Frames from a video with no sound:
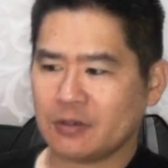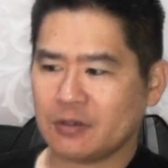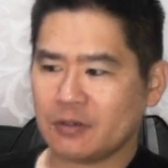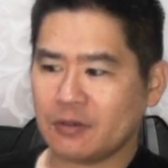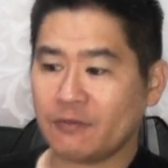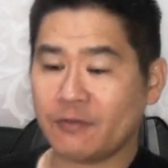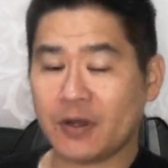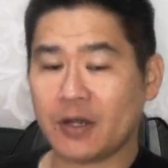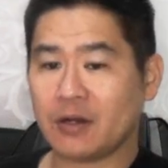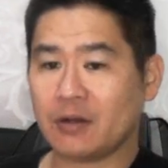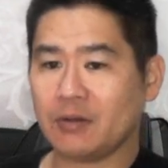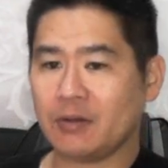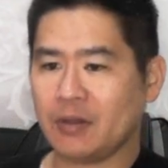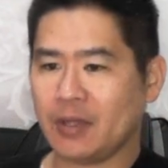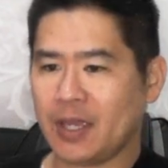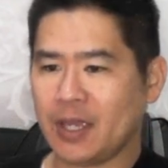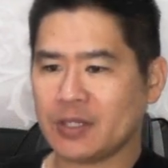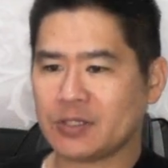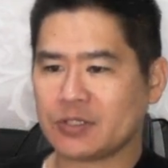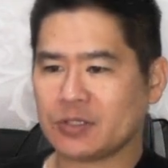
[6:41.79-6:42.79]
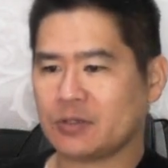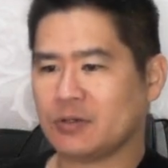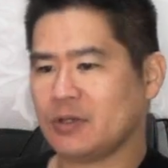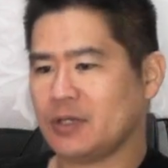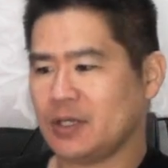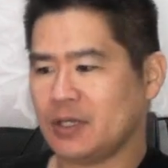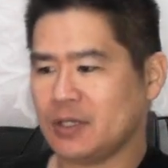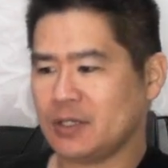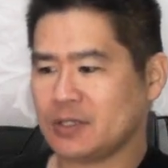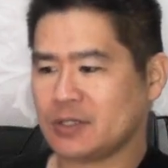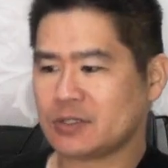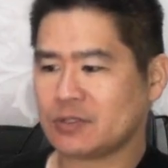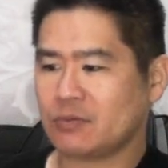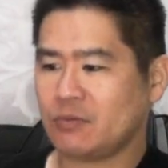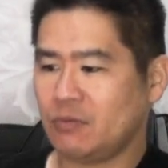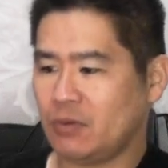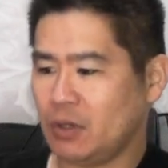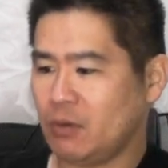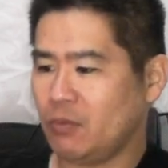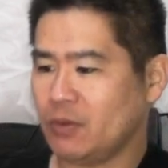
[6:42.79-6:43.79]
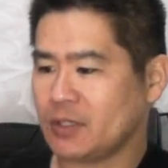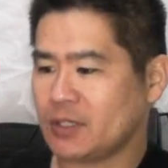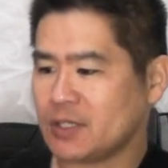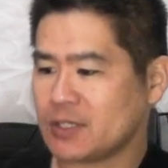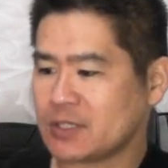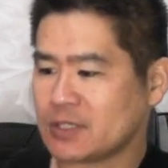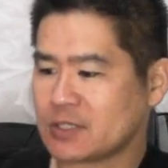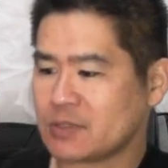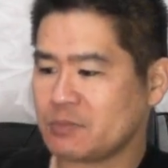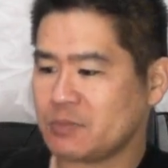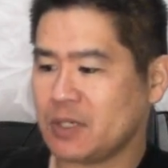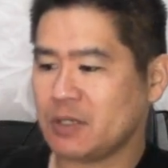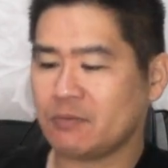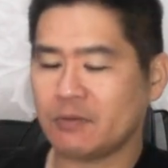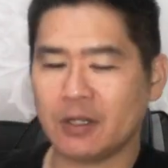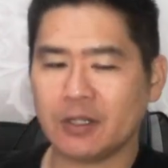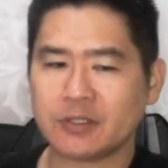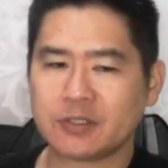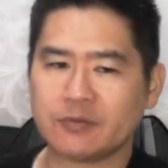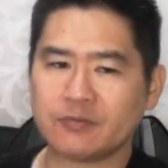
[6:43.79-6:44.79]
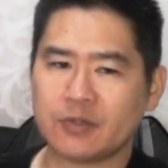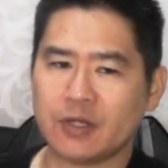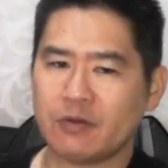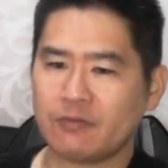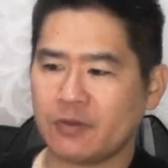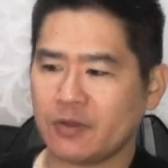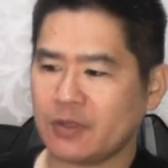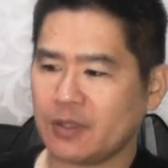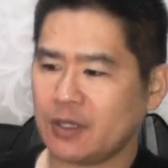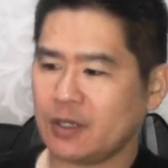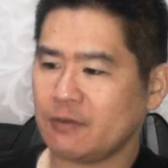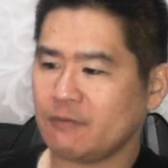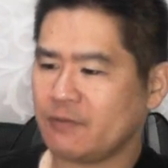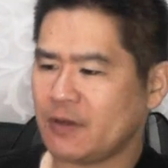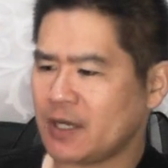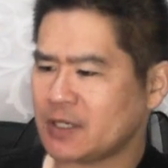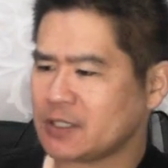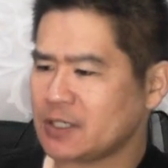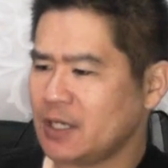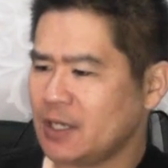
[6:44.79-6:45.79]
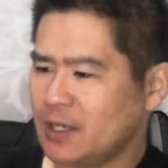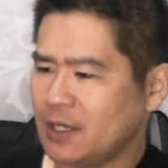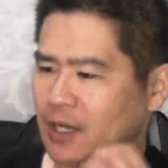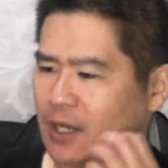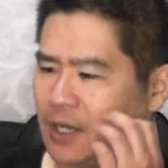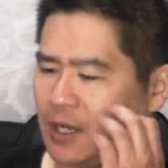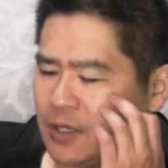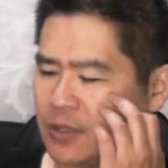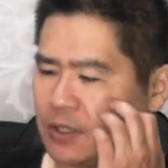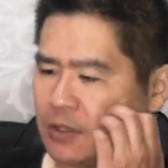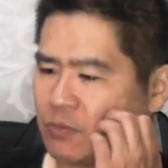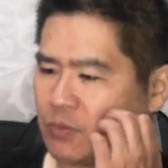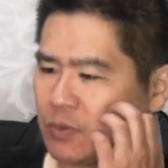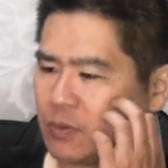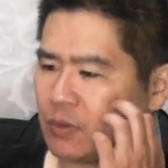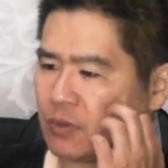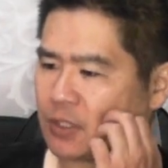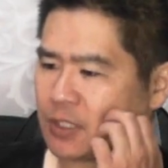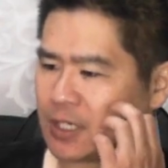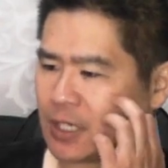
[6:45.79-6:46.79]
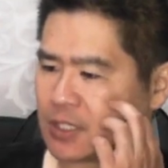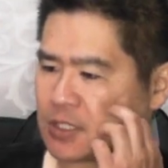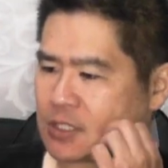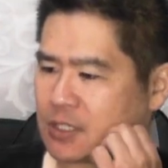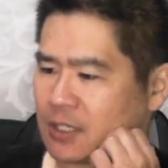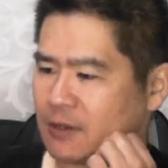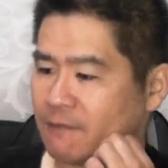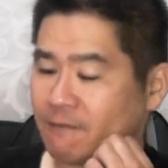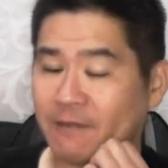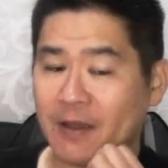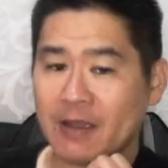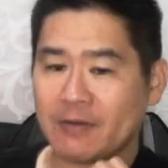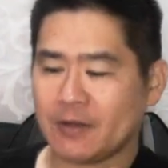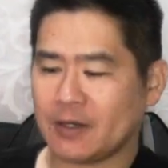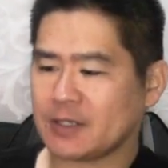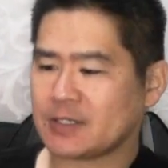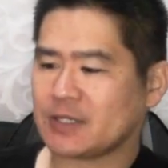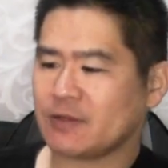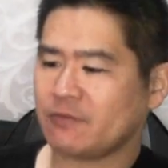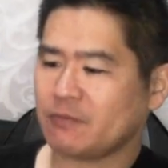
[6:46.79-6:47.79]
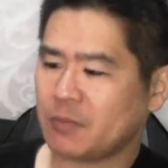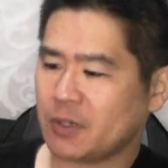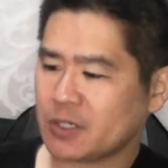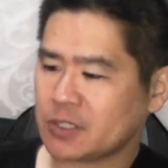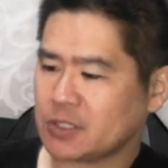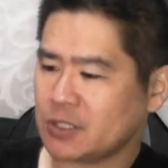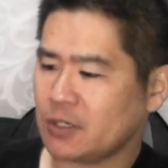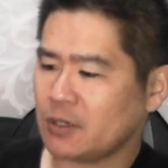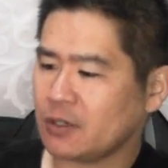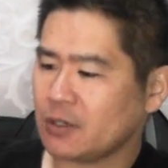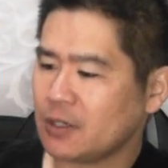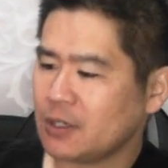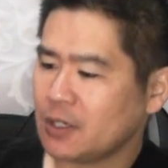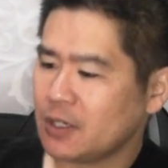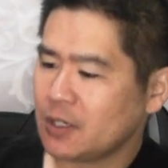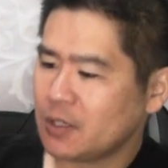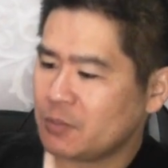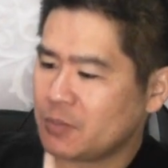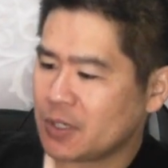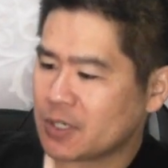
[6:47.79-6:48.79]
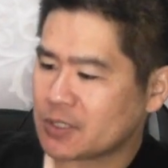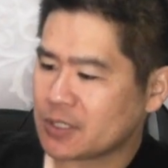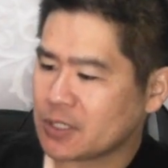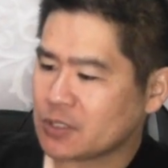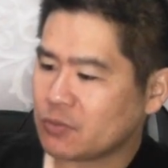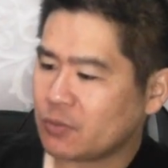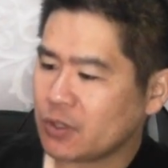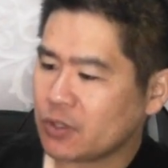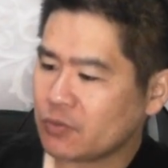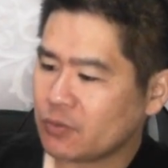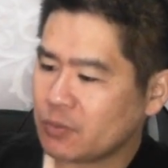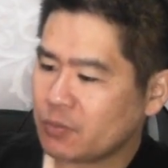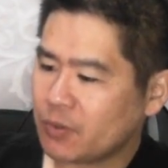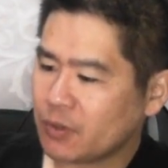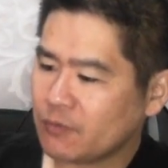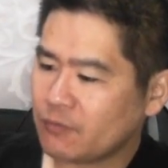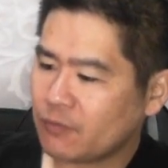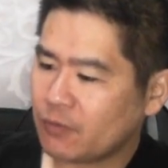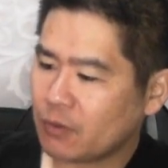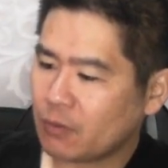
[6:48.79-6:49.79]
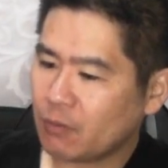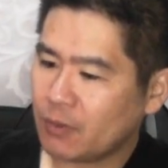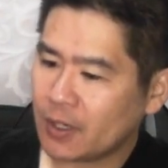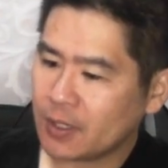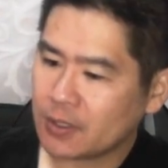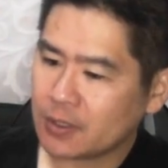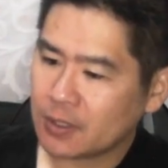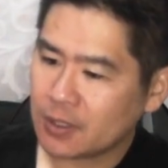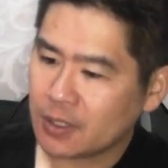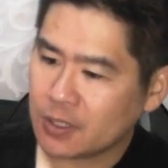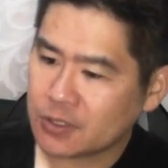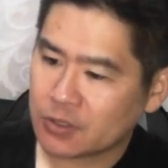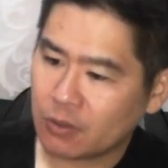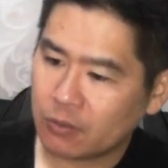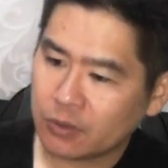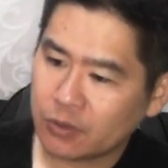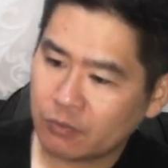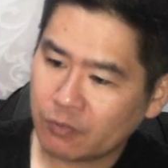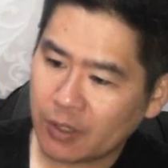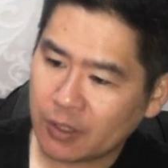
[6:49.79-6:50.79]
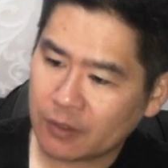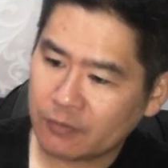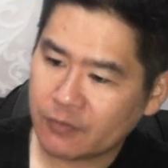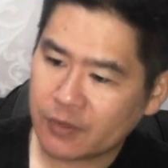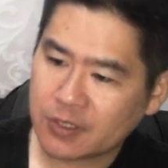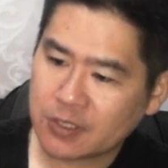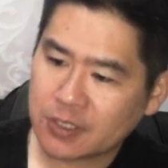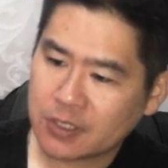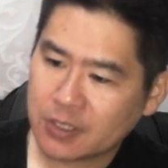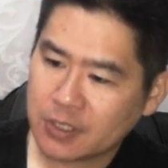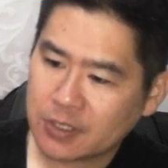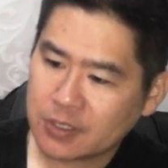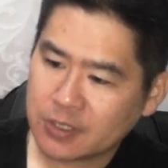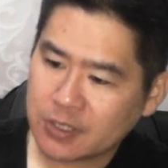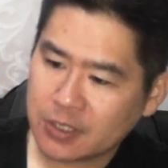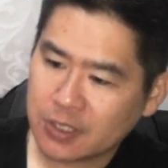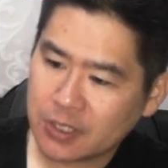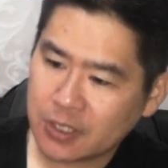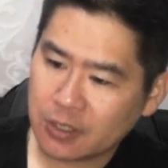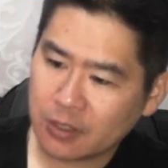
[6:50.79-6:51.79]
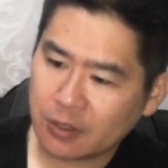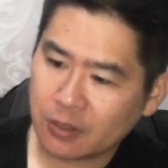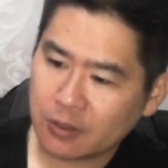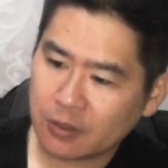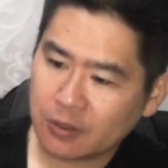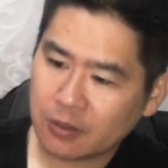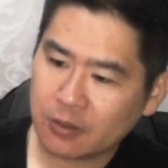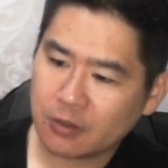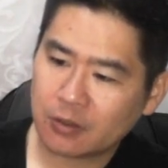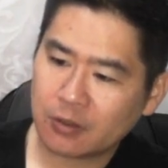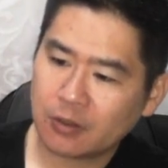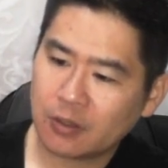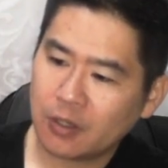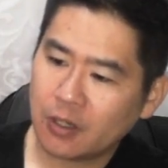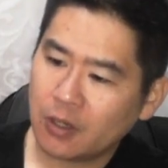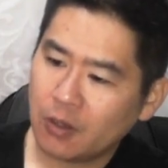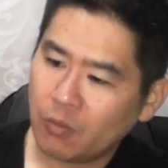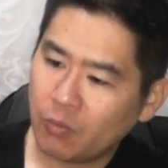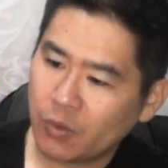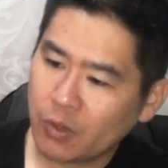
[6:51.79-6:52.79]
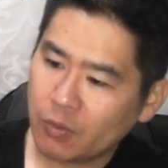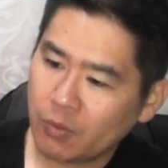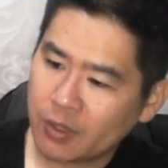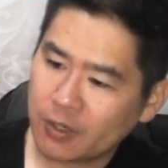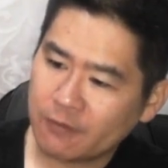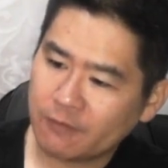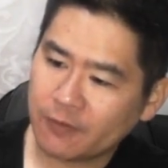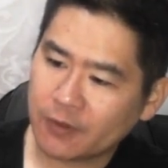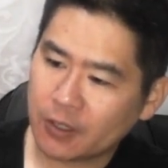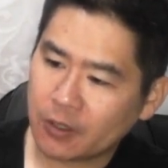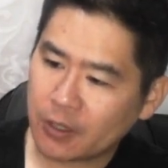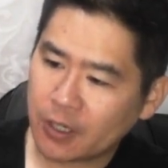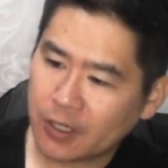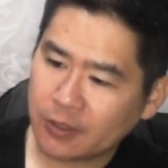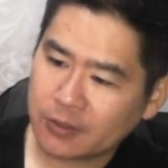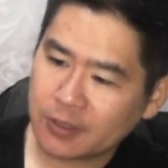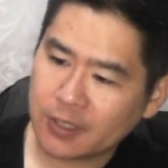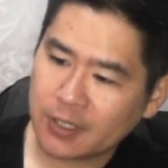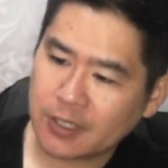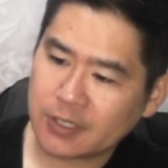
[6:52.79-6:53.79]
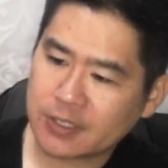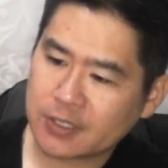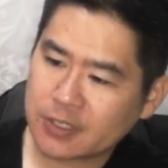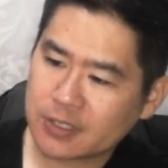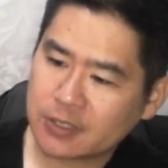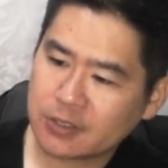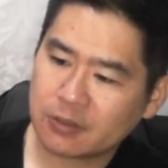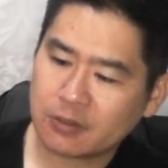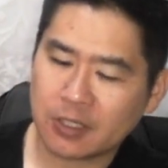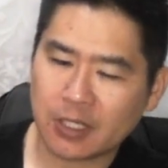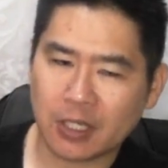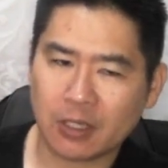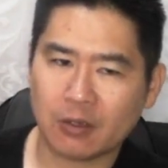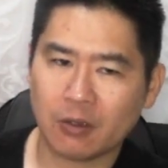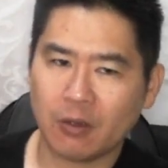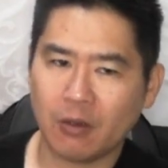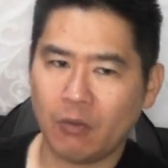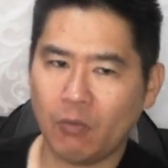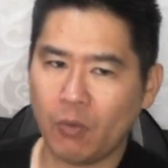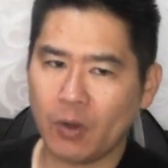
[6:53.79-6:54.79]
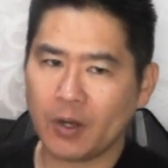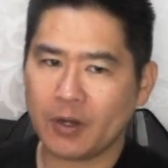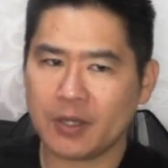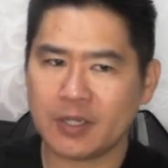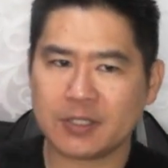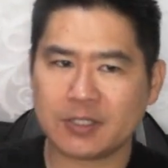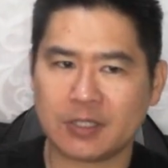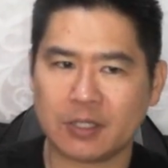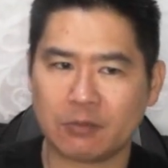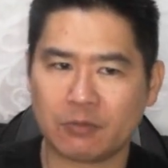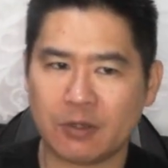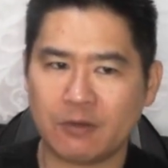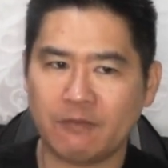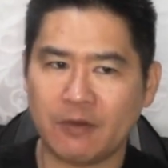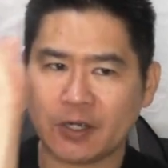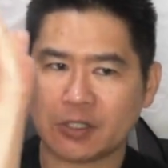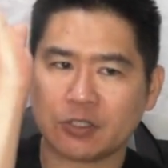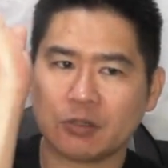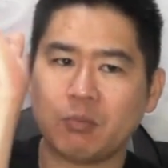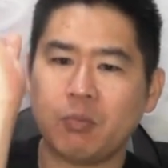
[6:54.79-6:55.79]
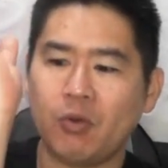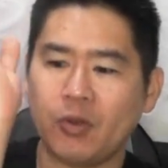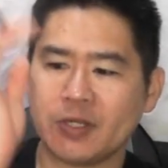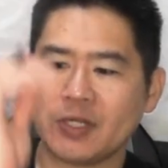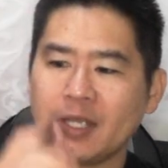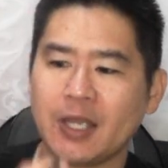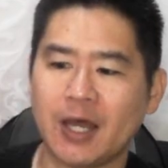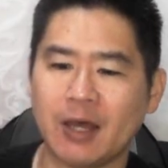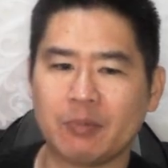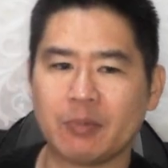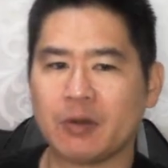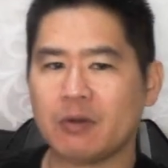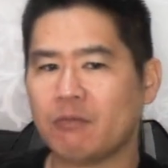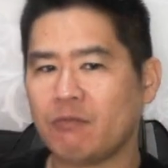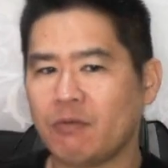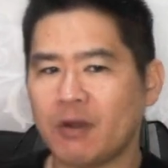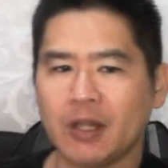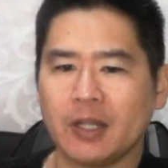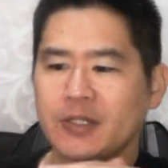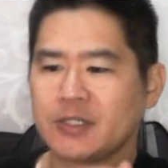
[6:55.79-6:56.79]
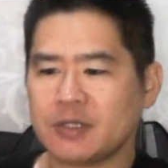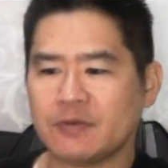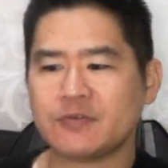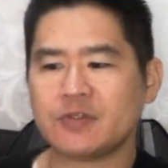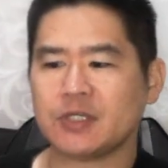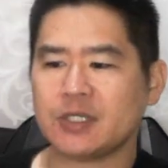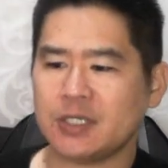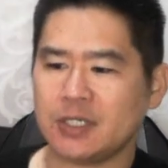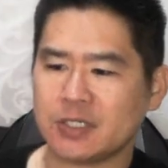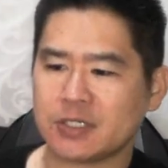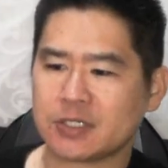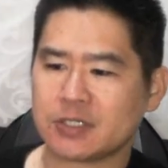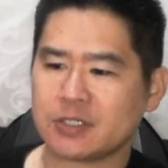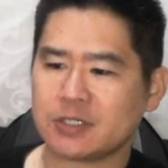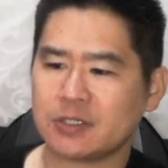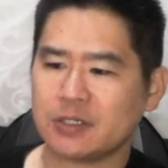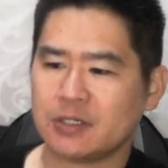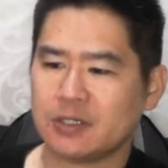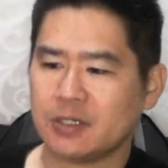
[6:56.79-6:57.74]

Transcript: Your final answer is, well, what does this mean relative to everything? In fact, I think we'd only get 5 out of 7 marks here, because that 23.41 is only relevant to here. We want to figure out this, okay? Where is the green vector pointing up relative to east?